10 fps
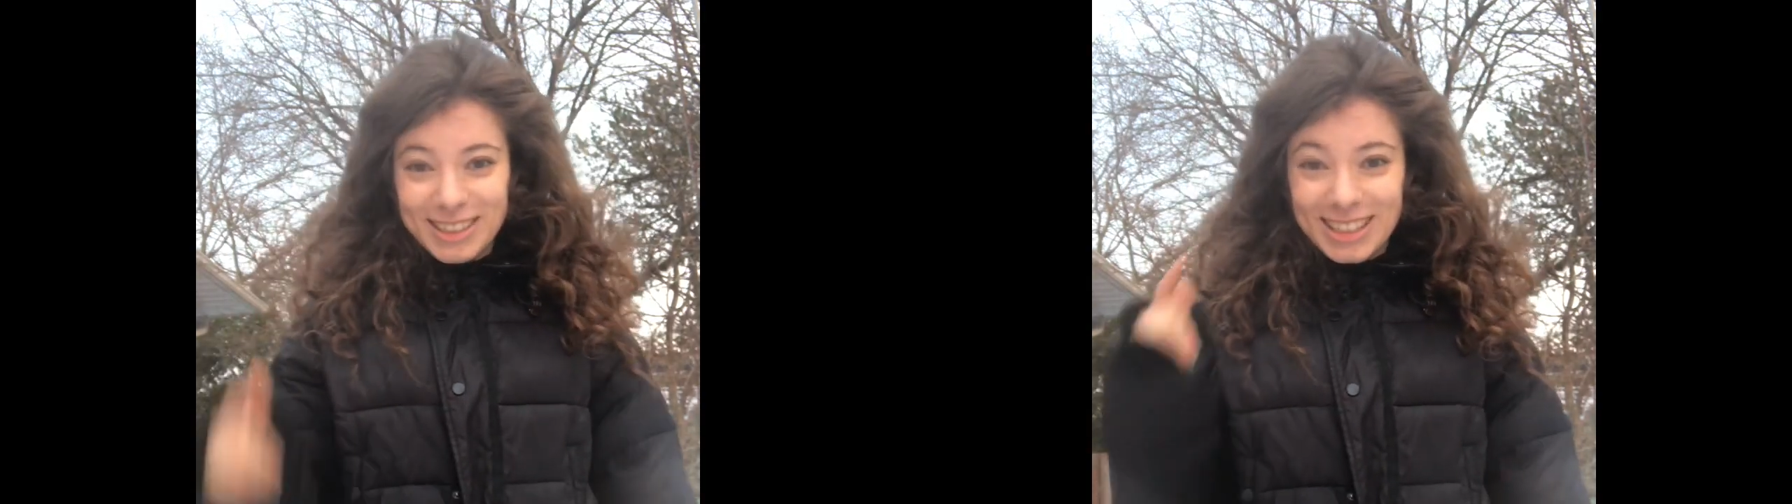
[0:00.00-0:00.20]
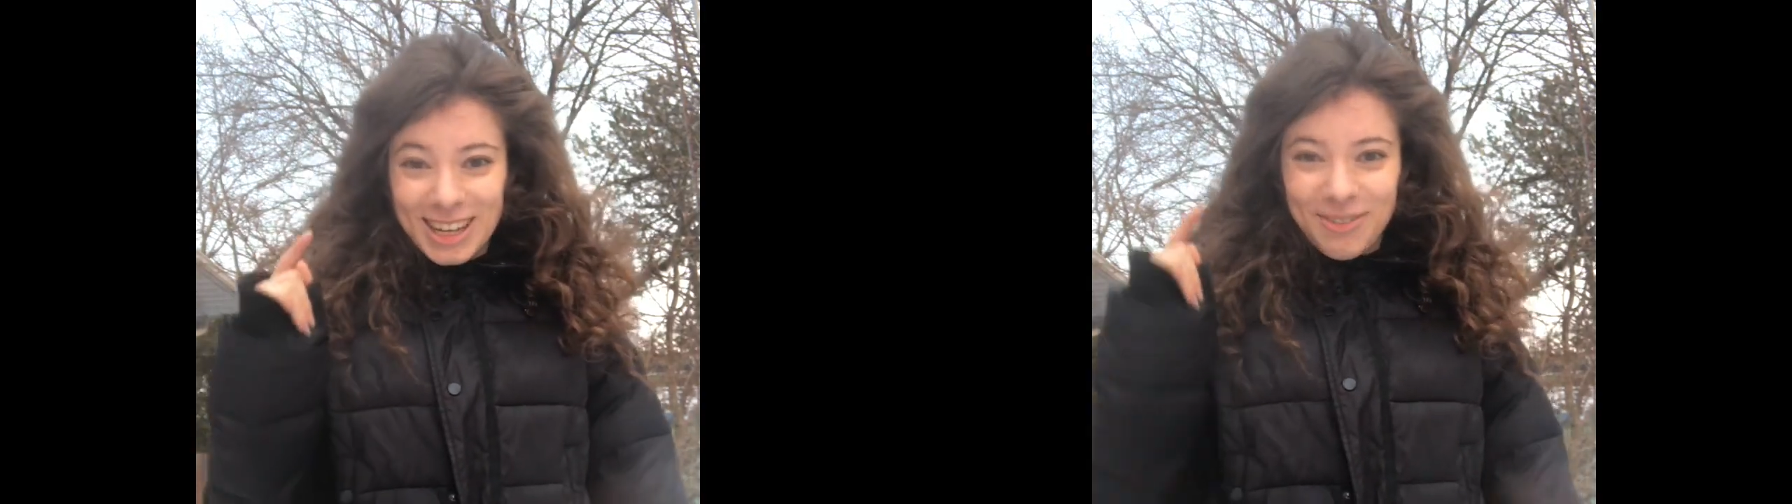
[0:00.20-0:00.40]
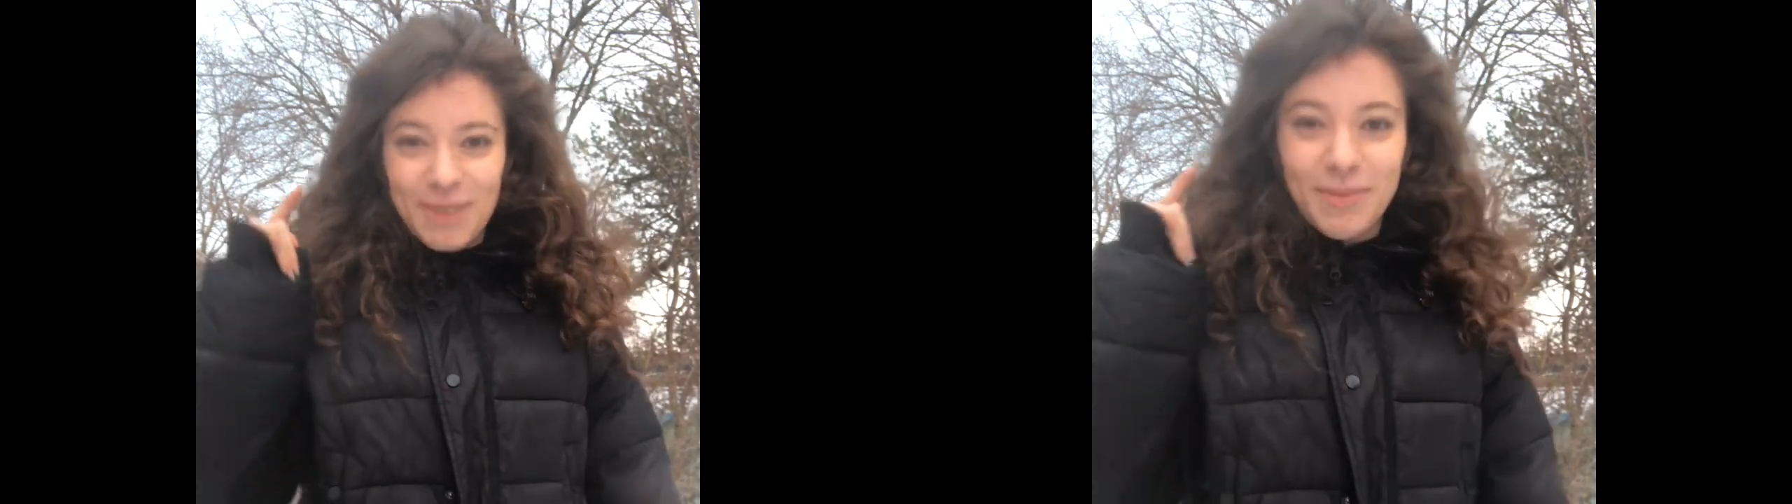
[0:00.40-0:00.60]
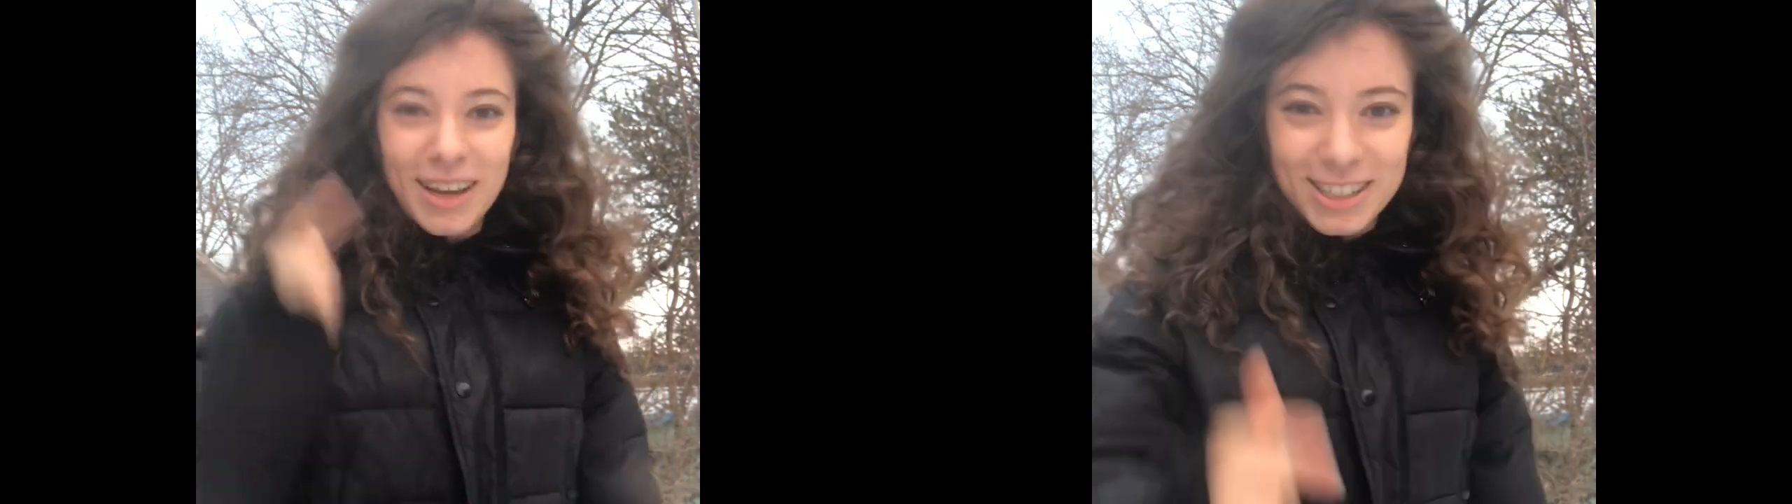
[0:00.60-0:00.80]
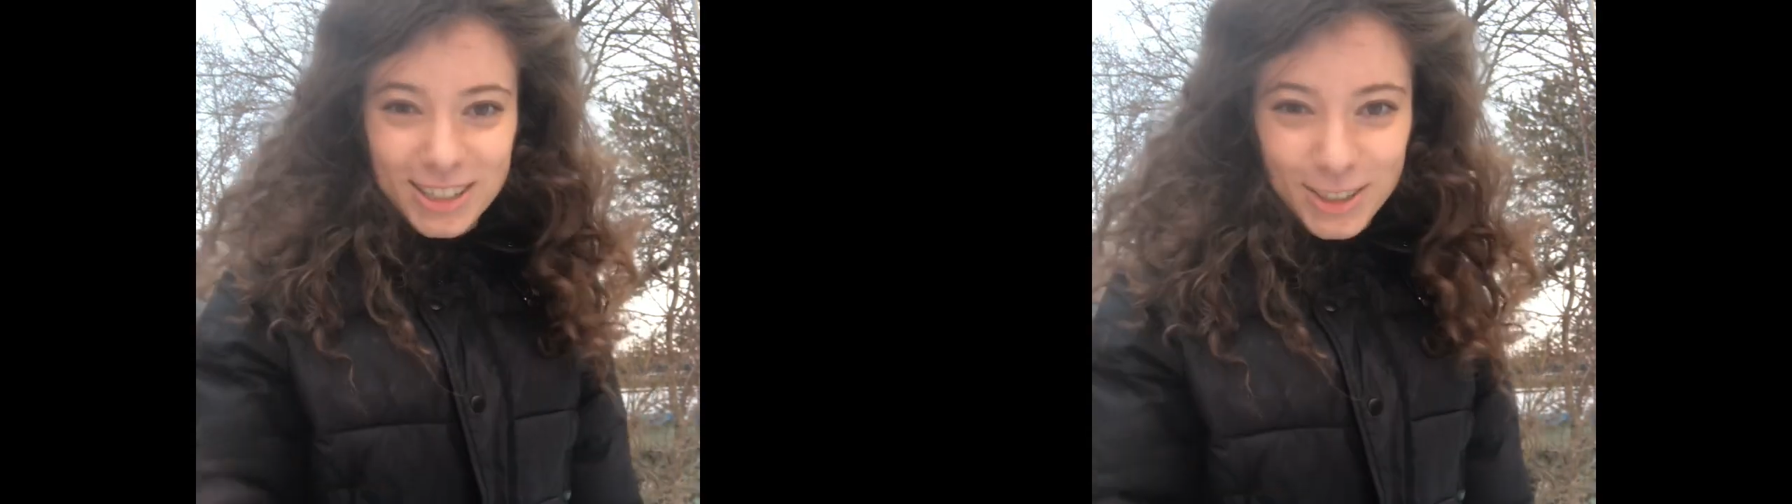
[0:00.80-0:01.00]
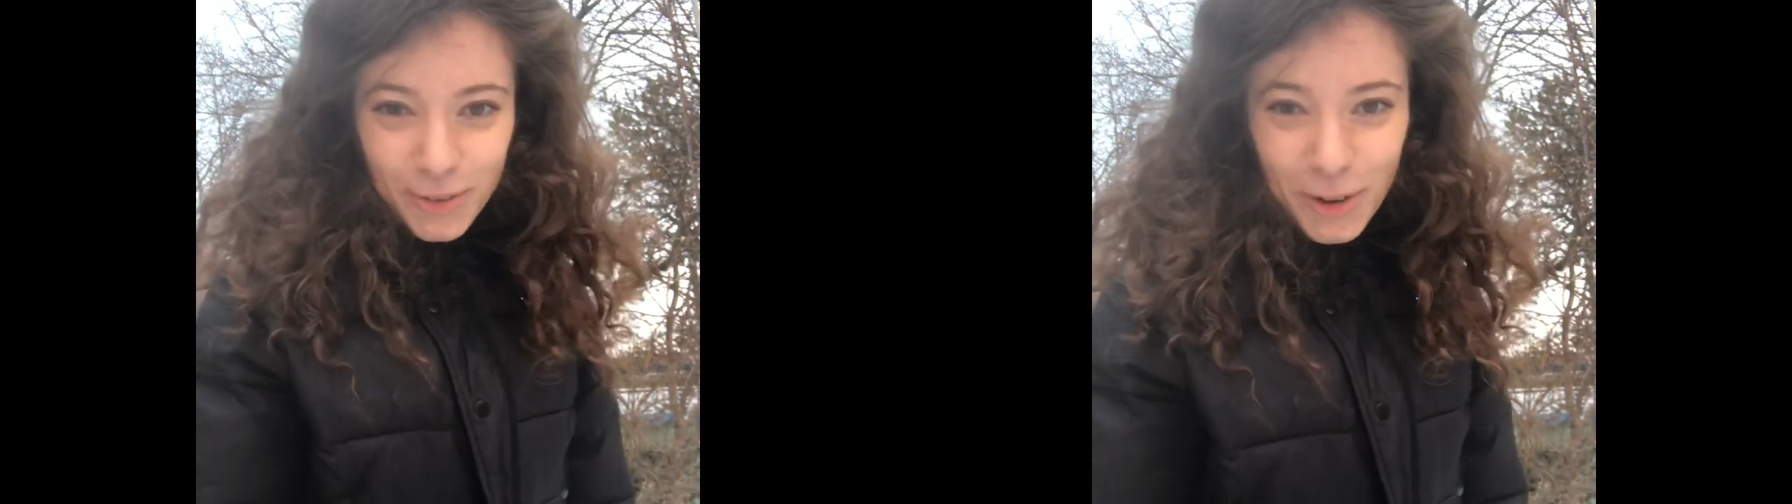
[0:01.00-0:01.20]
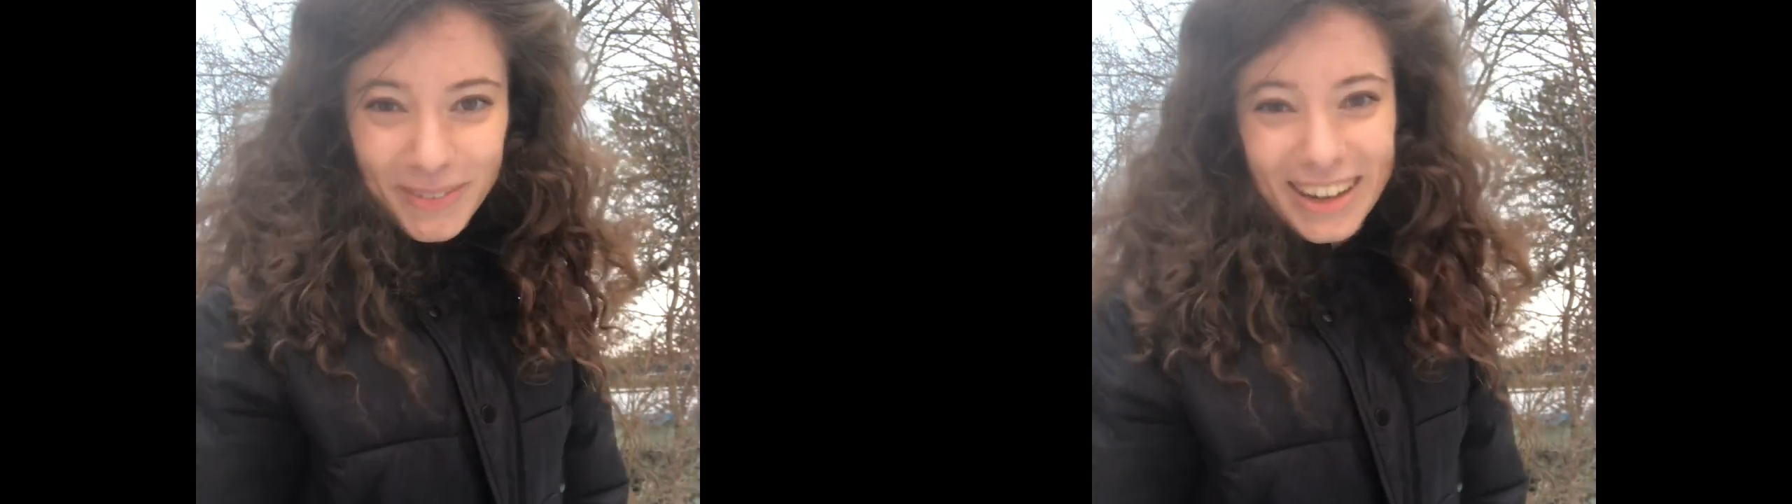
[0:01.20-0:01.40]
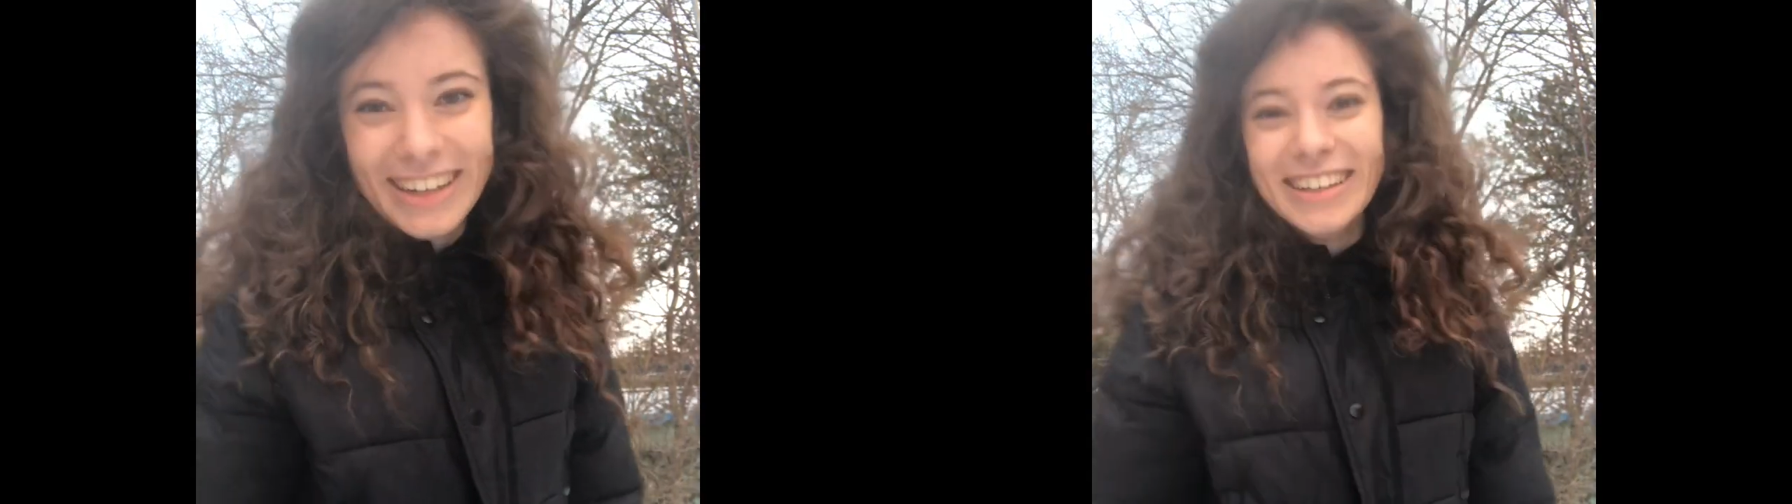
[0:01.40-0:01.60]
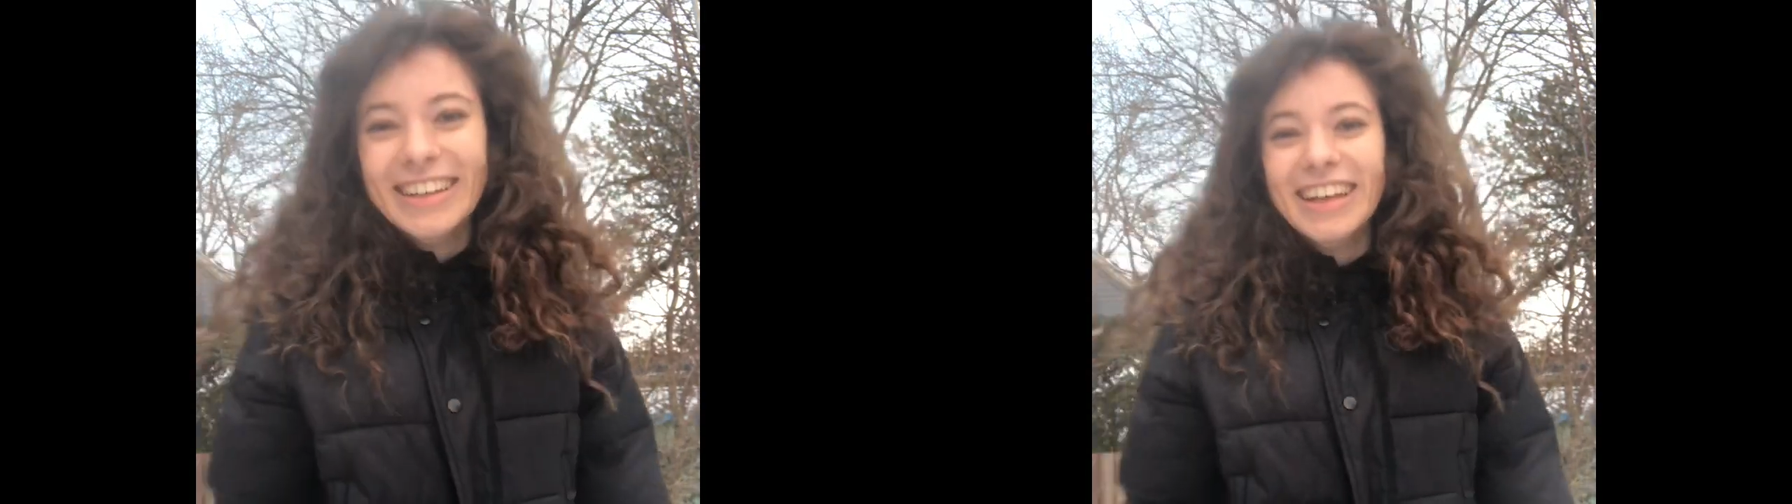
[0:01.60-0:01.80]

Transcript: to take my pictures for me.